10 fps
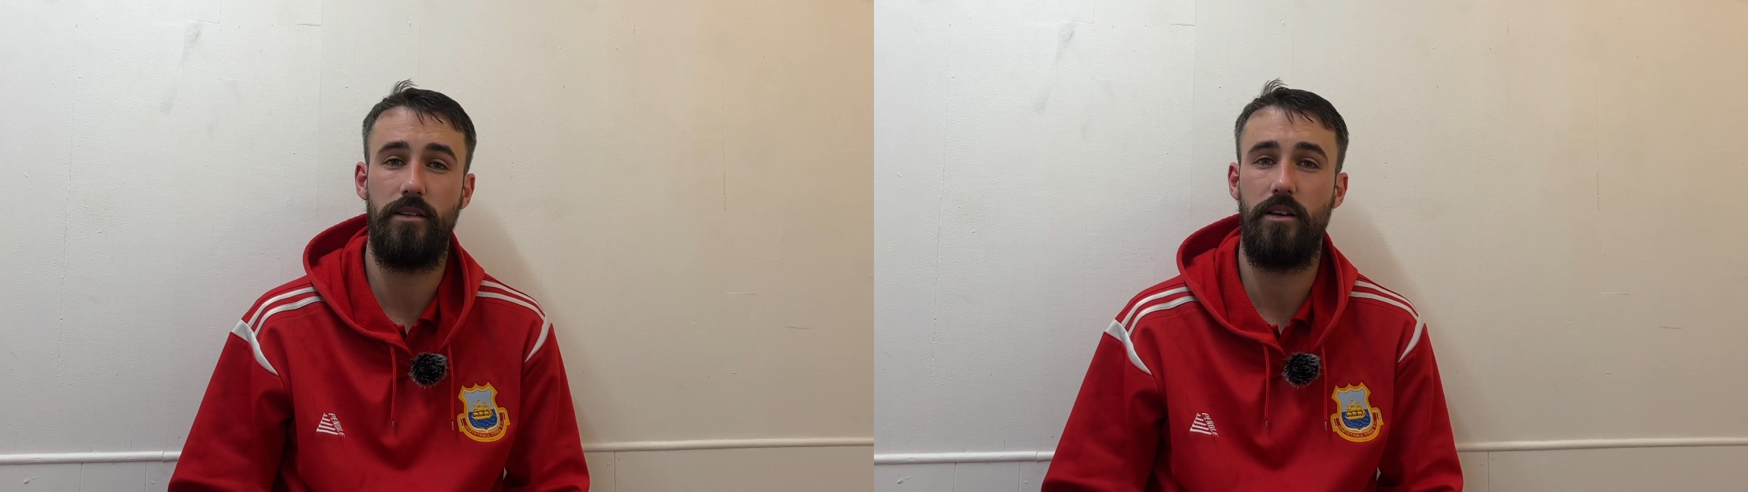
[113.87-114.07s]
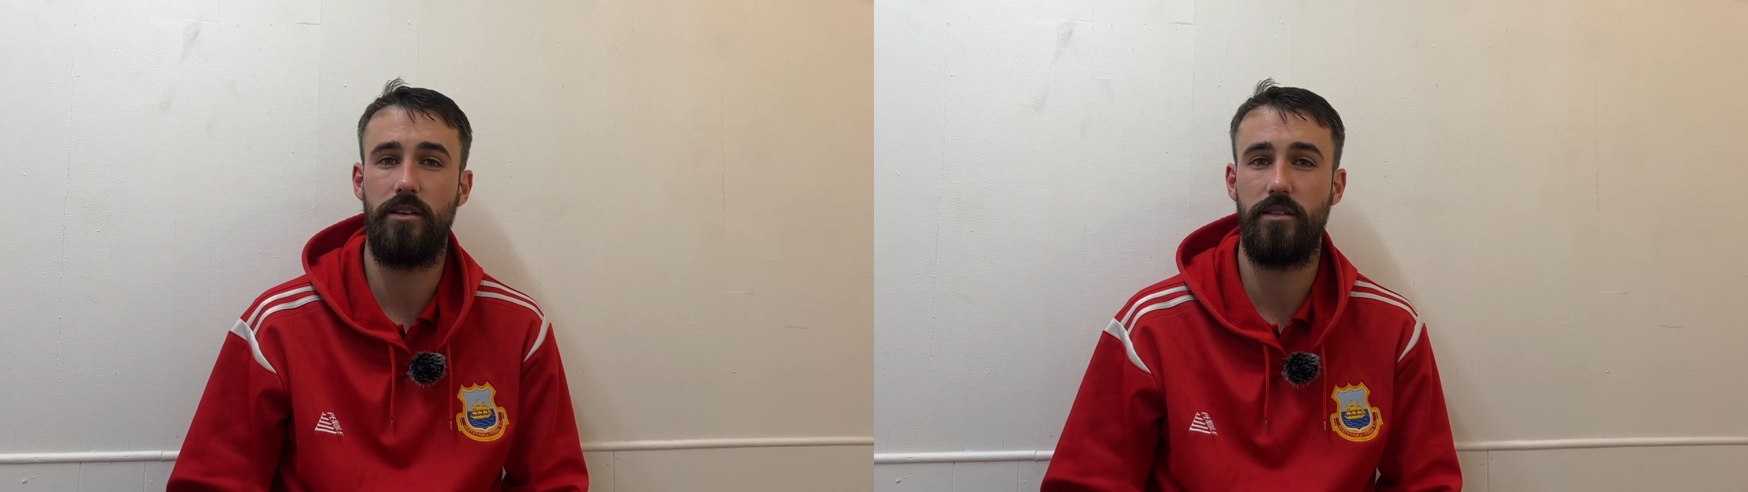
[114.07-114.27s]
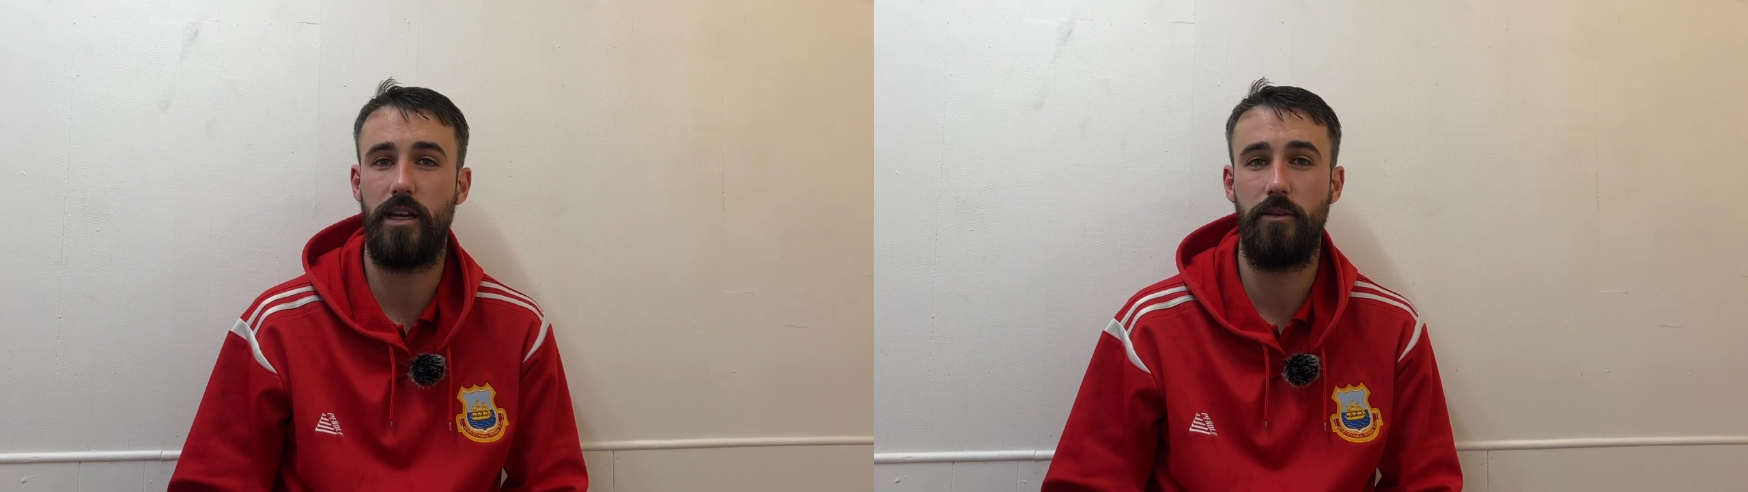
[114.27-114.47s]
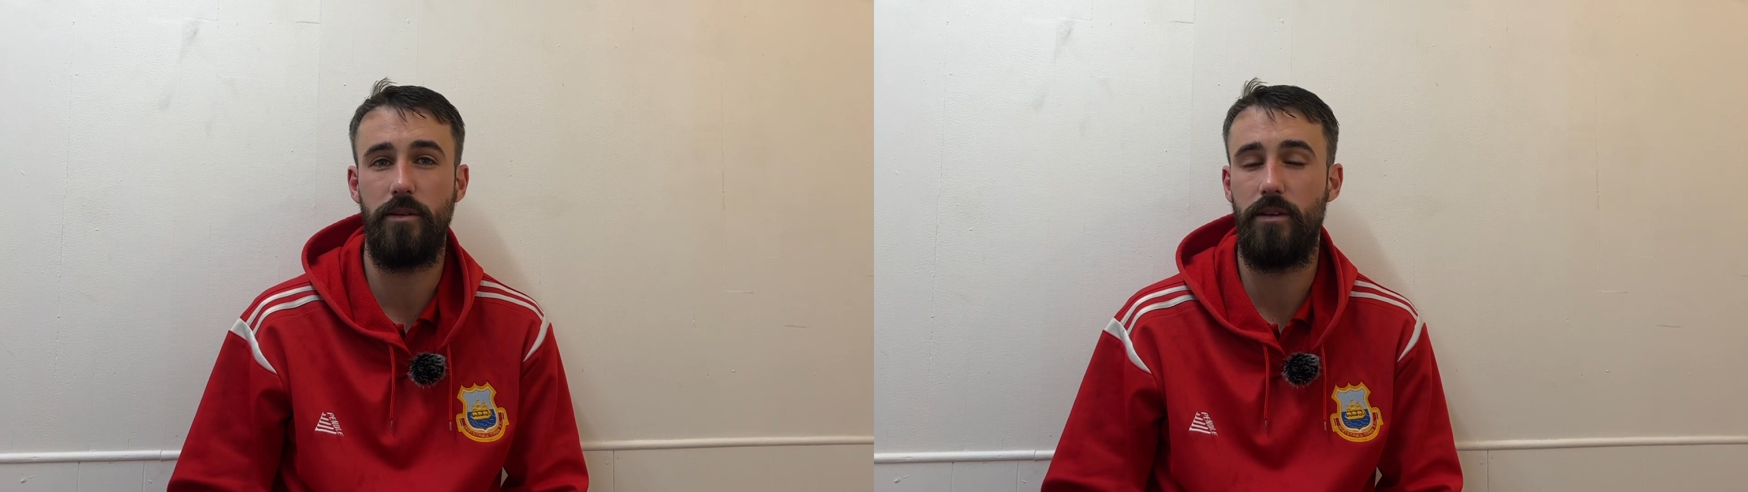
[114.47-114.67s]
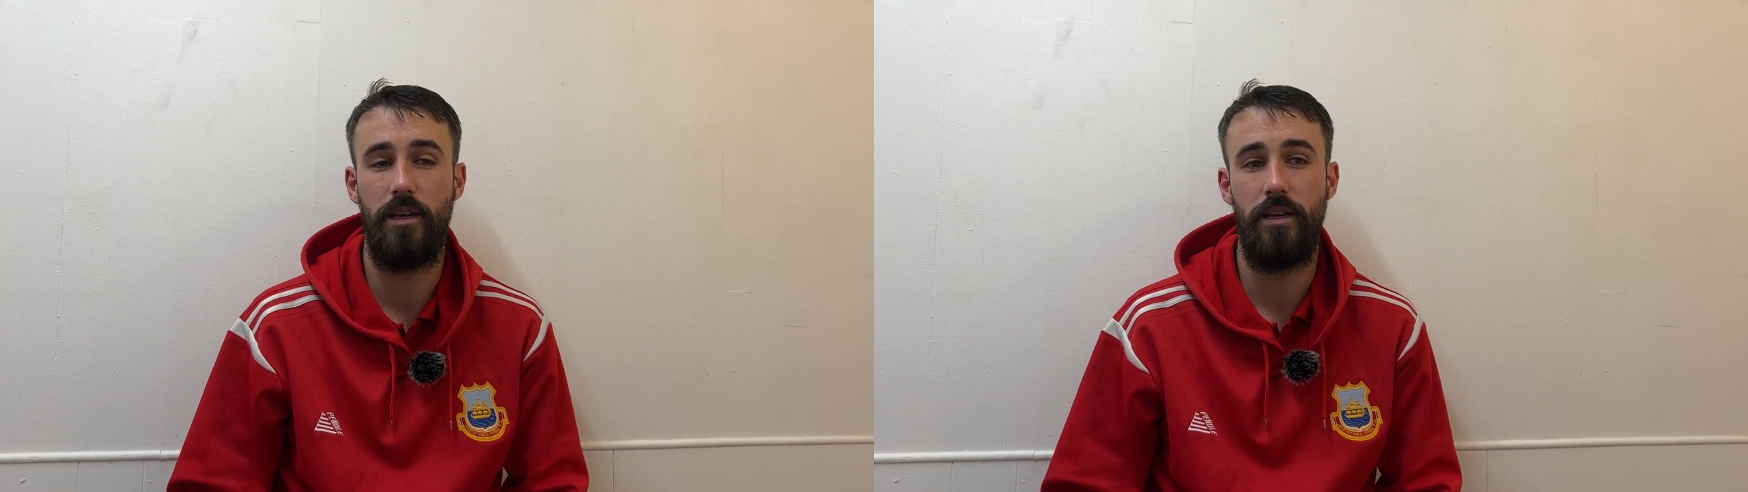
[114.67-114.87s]
like I say,
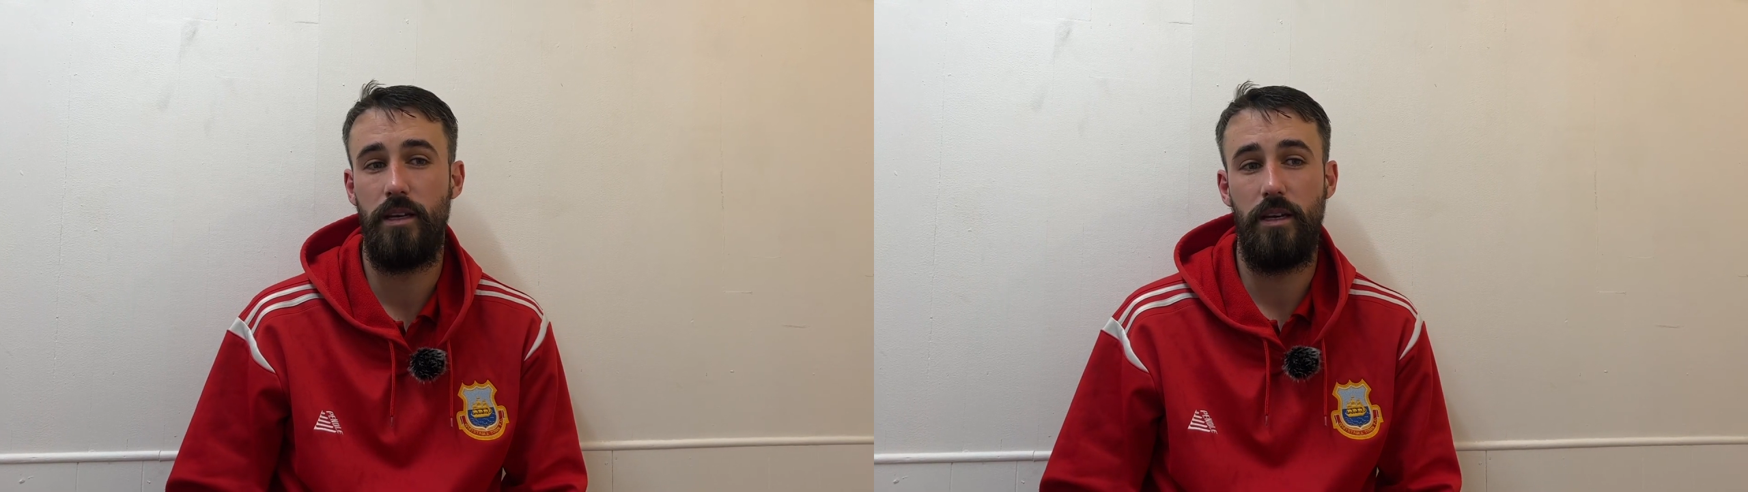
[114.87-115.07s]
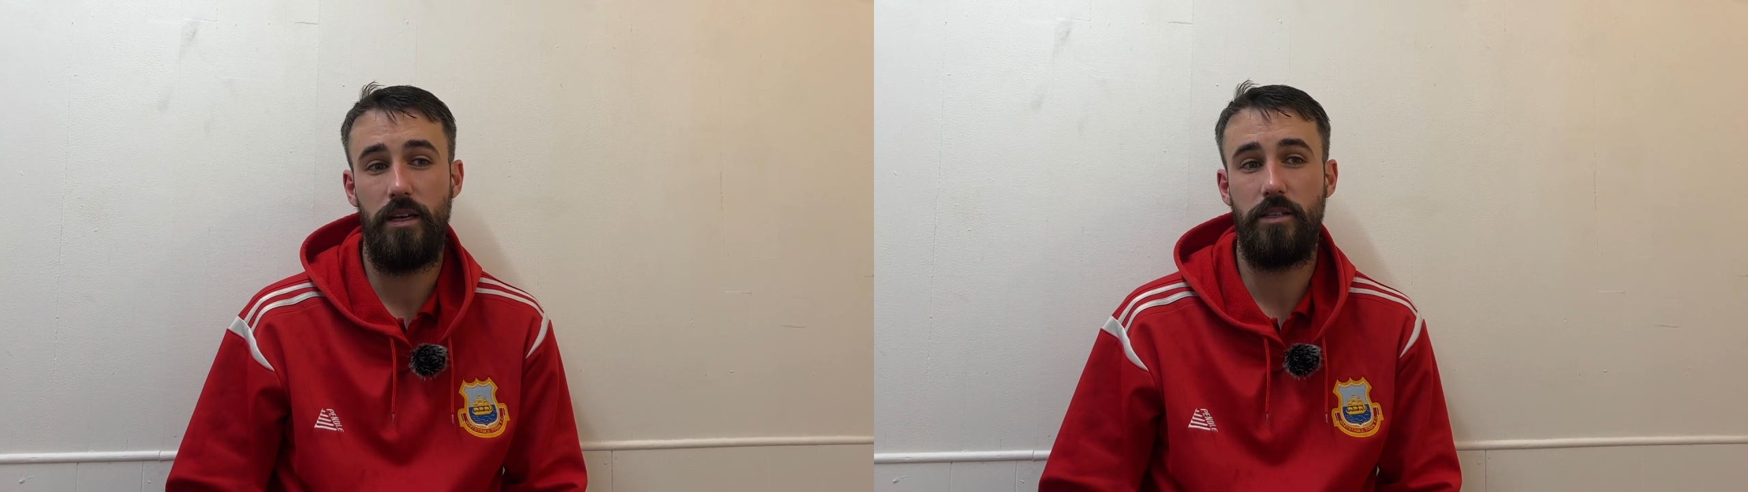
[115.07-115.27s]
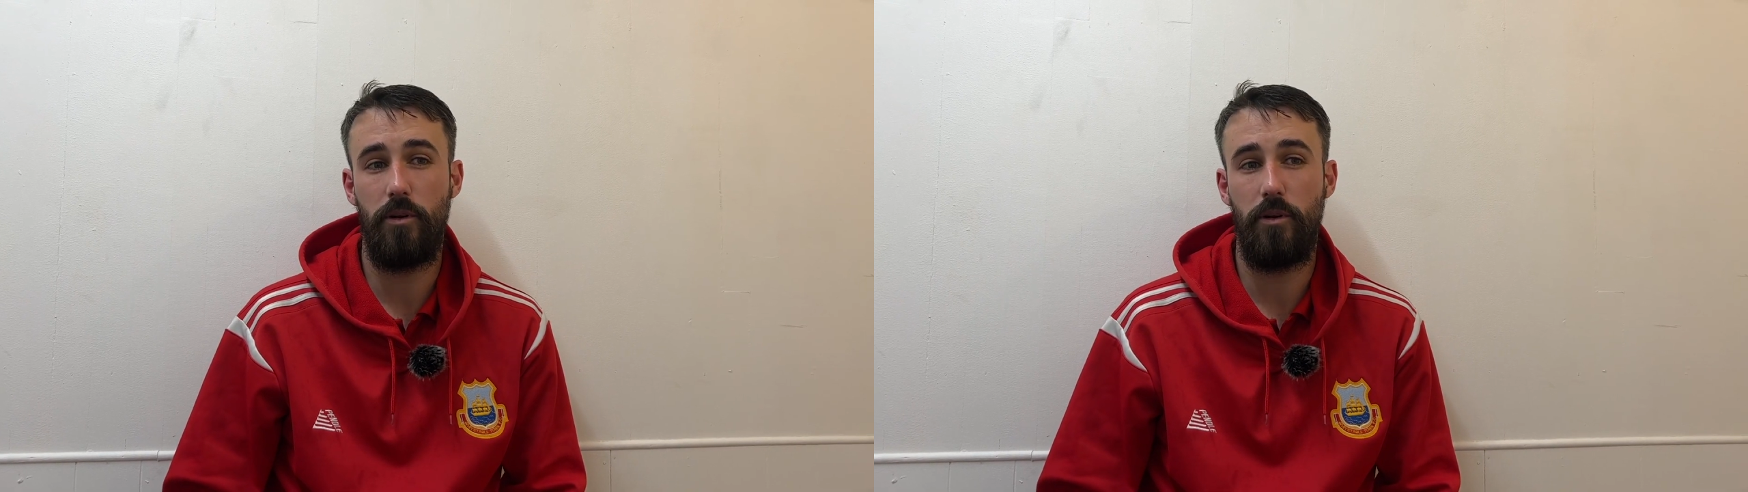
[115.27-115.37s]
it's